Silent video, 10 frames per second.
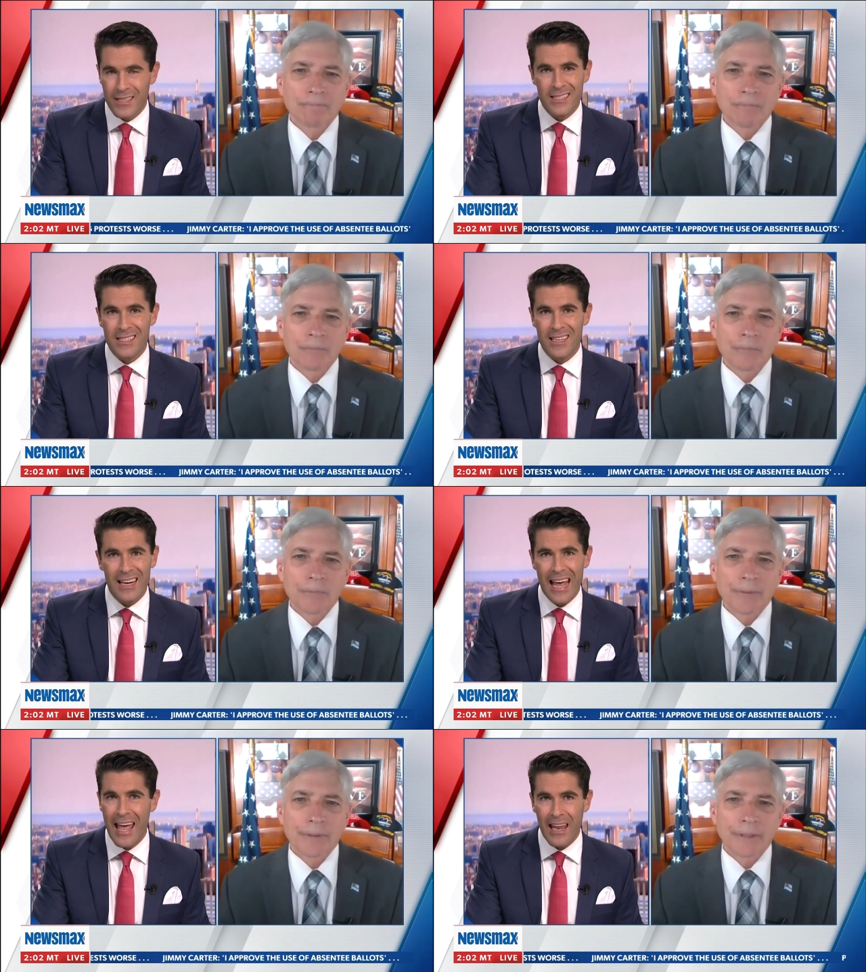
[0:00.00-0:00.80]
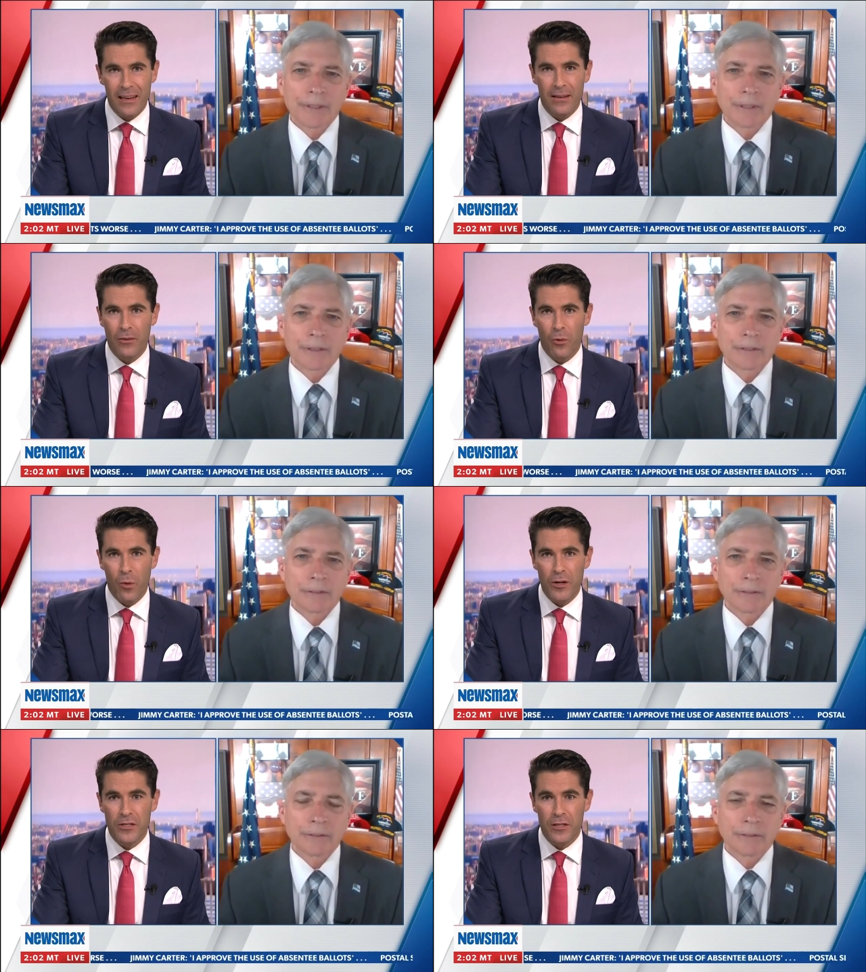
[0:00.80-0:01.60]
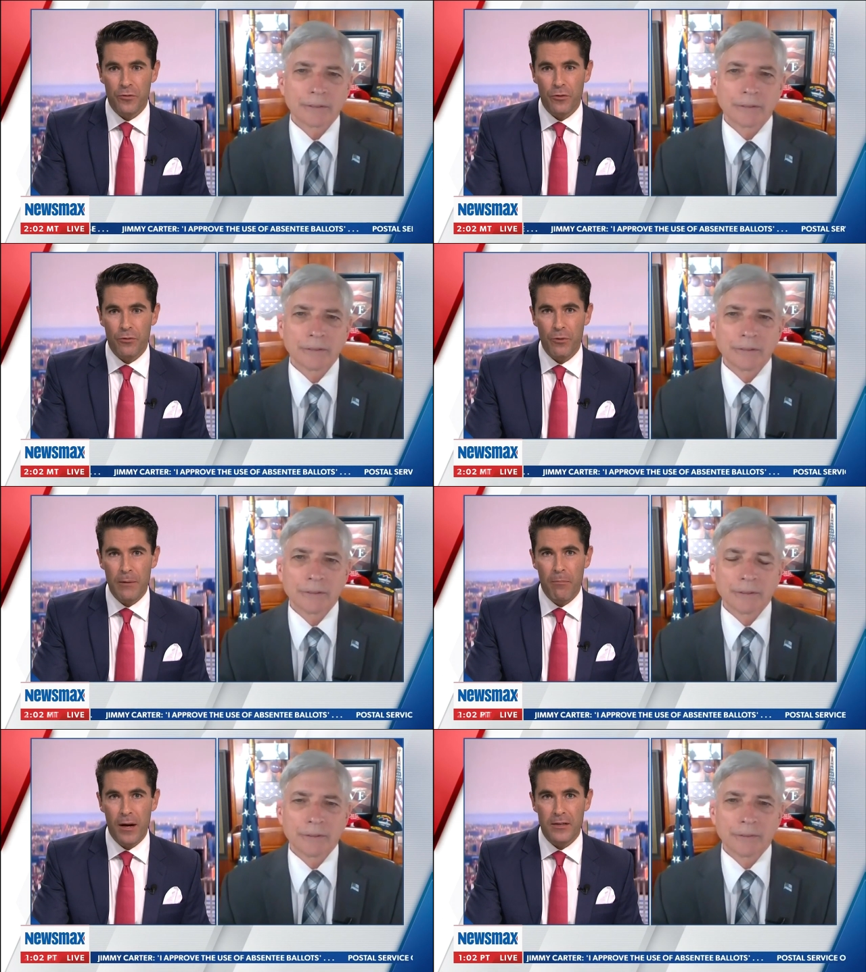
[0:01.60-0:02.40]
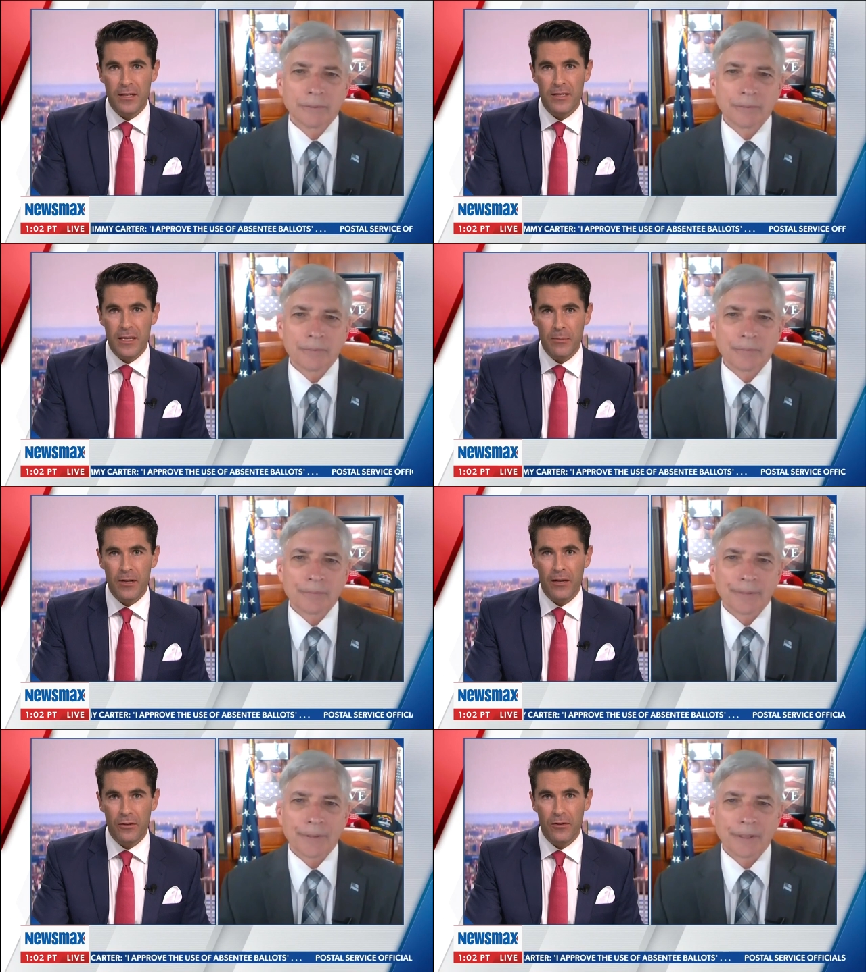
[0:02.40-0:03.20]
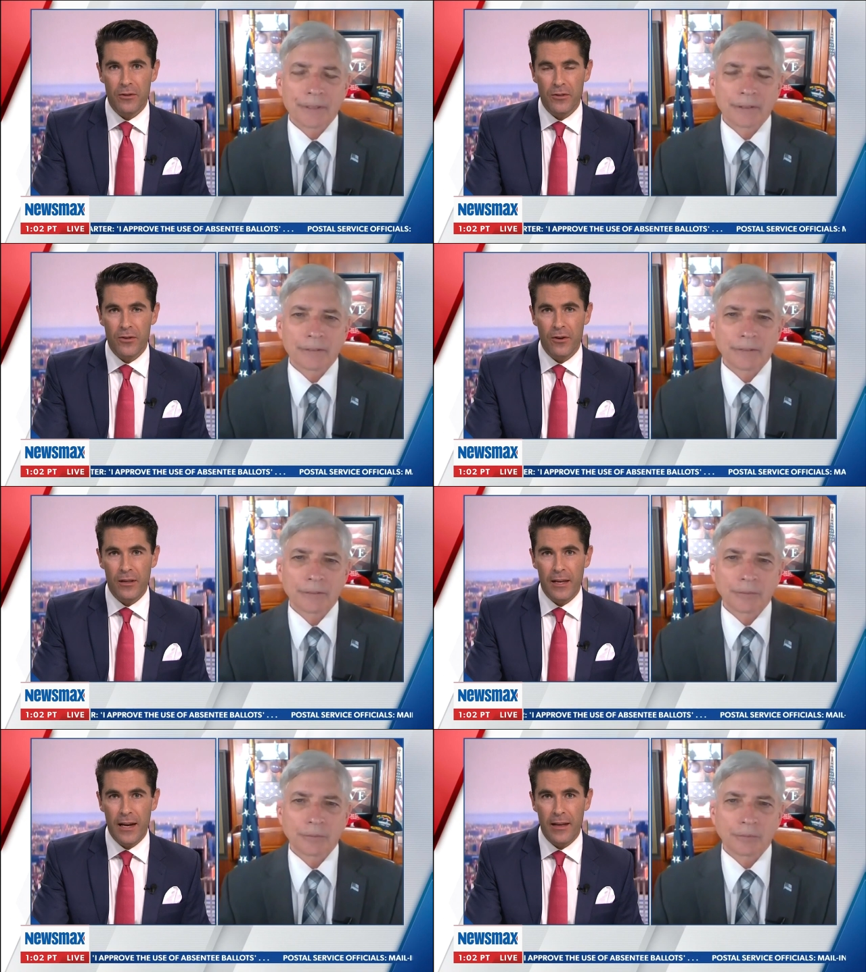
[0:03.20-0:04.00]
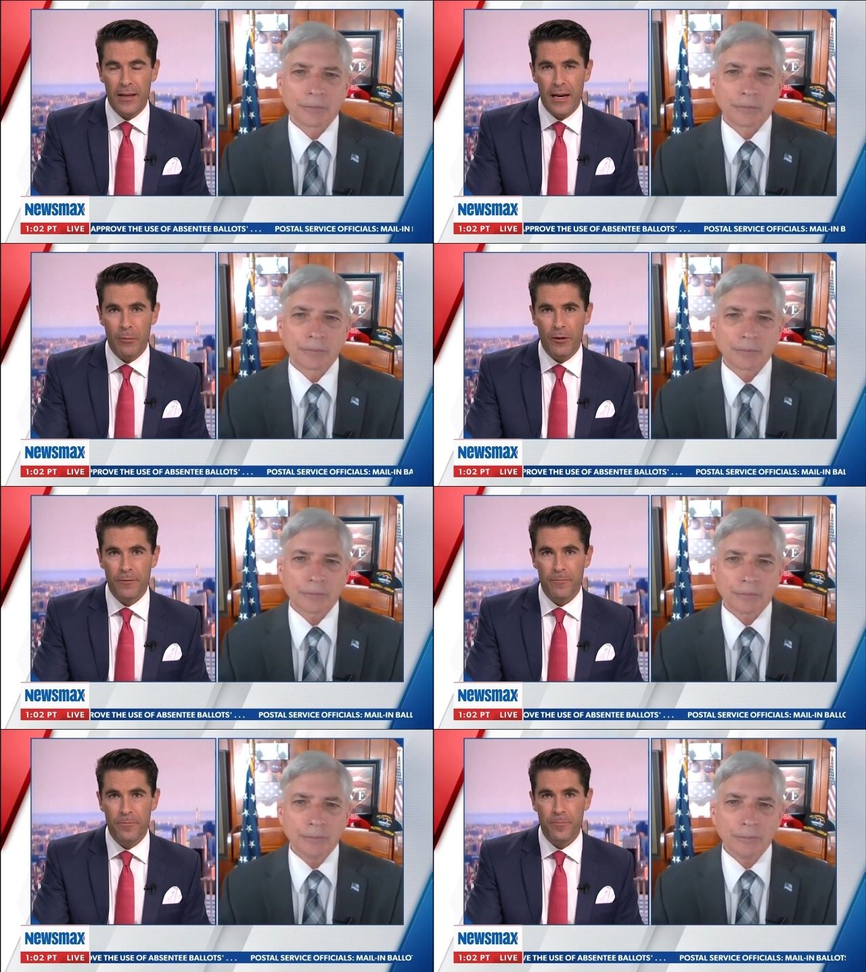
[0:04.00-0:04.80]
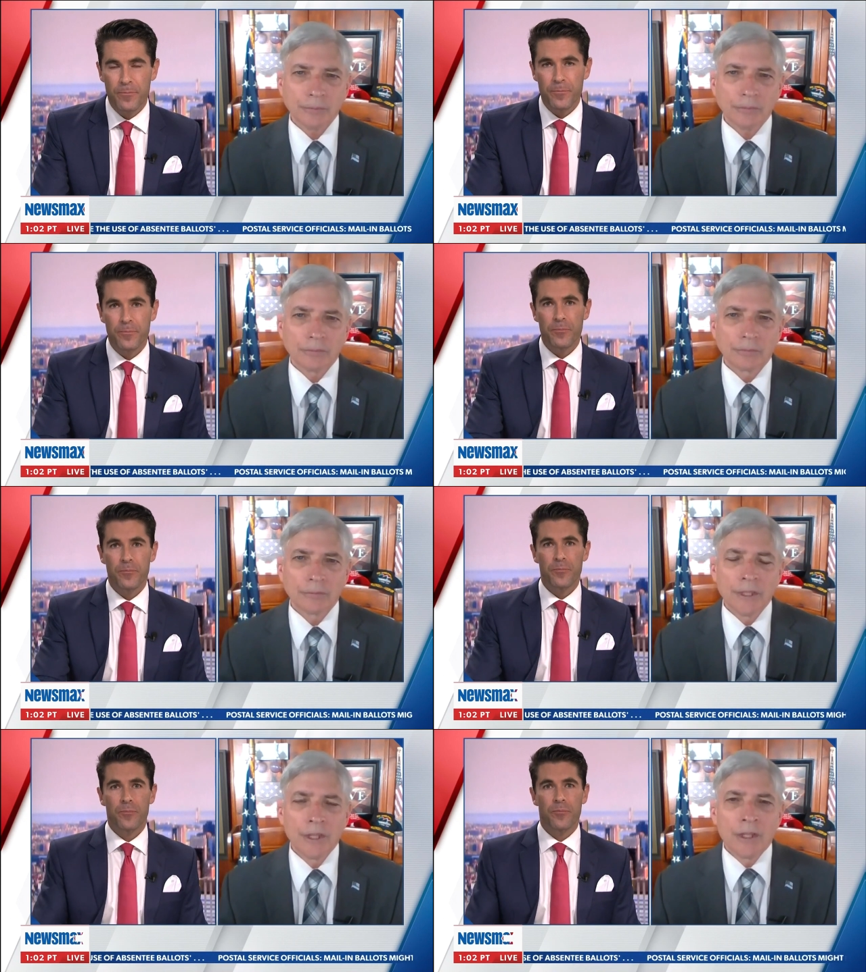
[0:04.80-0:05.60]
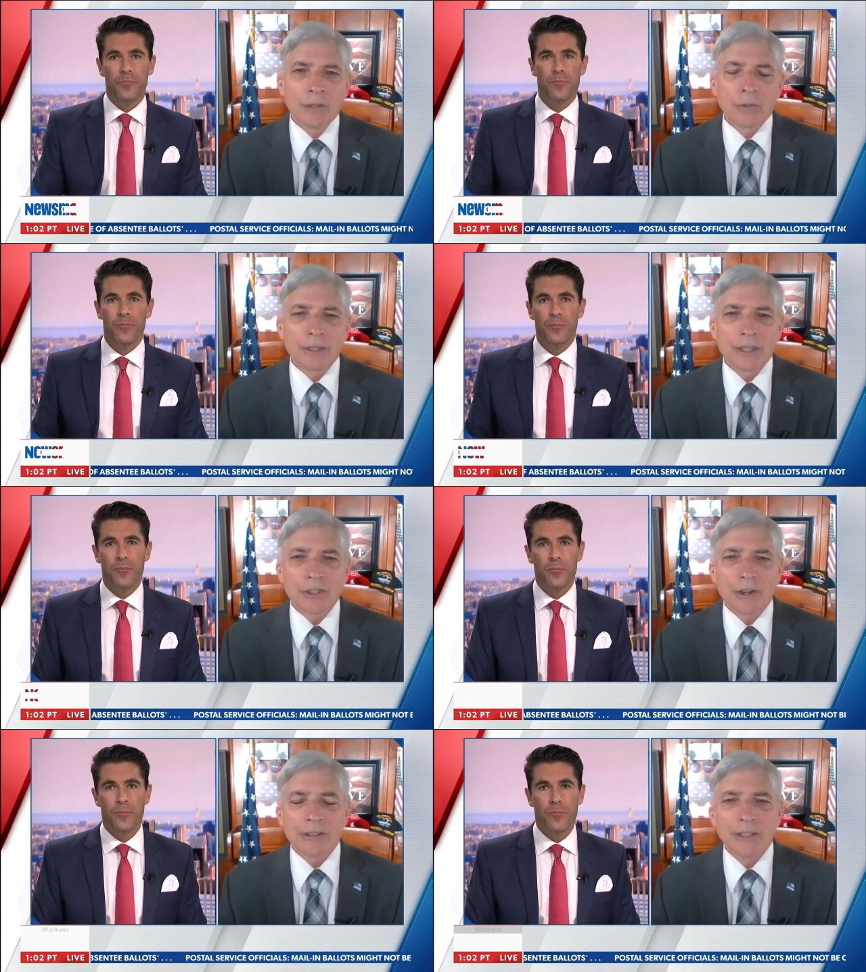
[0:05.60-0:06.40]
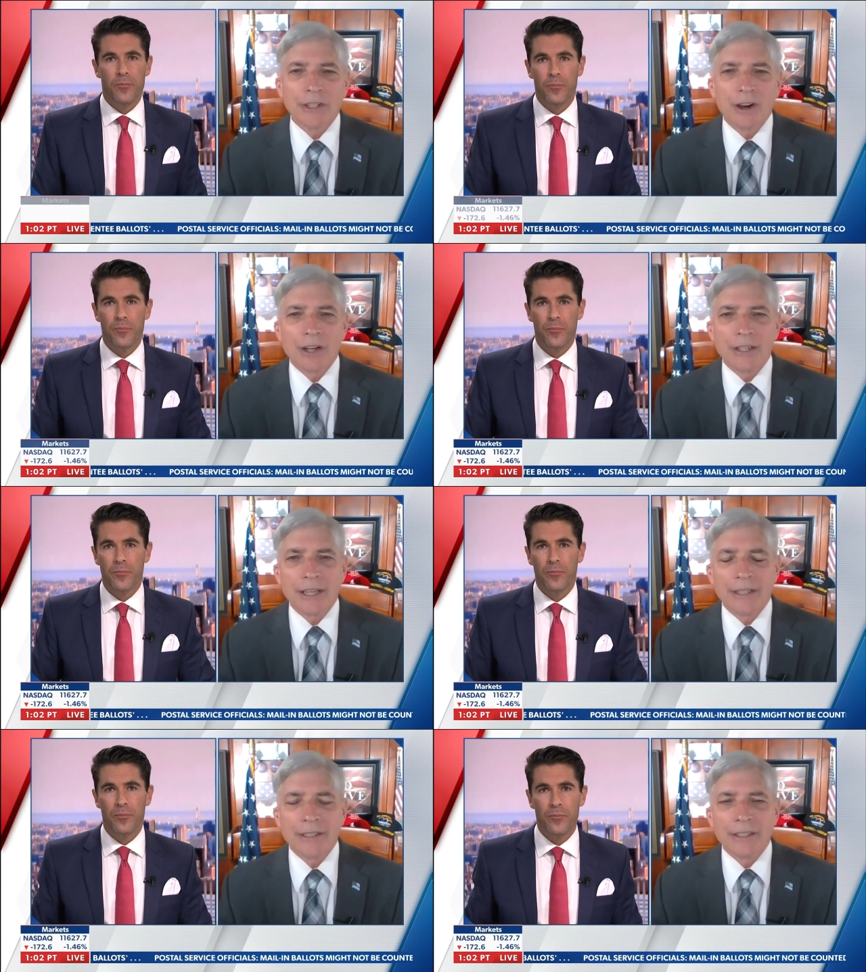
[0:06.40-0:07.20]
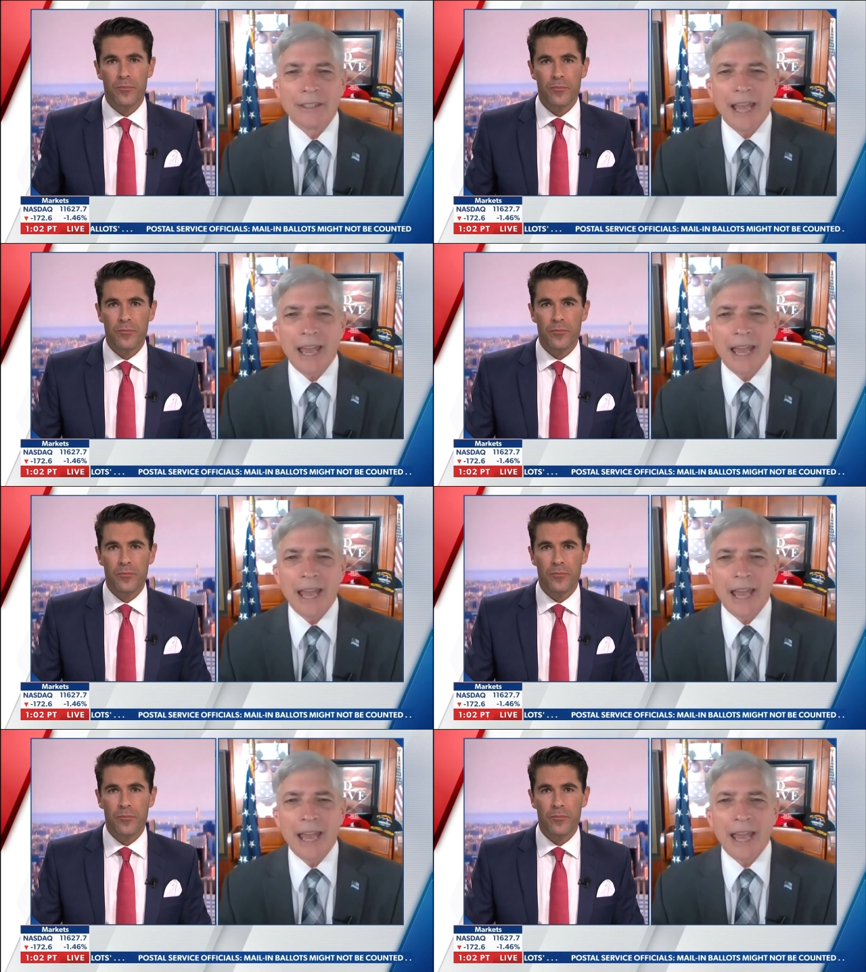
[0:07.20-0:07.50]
Speaker 1: is this going to end. We're watching this for three months. It seems like they're they're starting to lay down the hammer.
Speaker 2: Well, they certainly are, and the